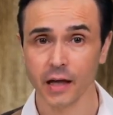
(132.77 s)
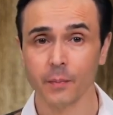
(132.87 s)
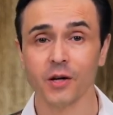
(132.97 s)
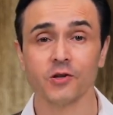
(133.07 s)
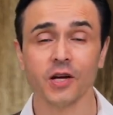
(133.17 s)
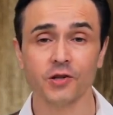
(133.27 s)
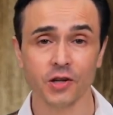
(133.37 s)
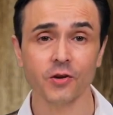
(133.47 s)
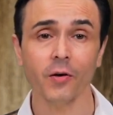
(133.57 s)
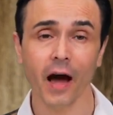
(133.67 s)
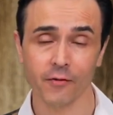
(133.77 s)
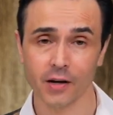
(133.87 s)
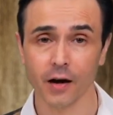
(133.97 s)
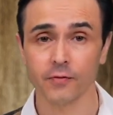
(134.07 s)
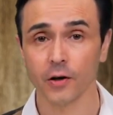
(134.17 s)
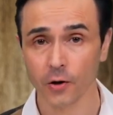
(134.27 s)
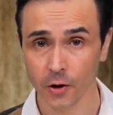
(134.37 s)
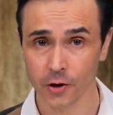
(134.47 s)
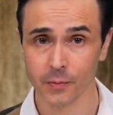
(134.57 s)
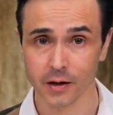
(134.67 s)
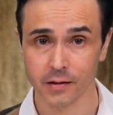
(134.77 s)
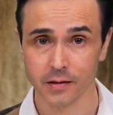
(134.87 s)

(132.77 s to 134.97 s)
because they just don't have enough curcumin.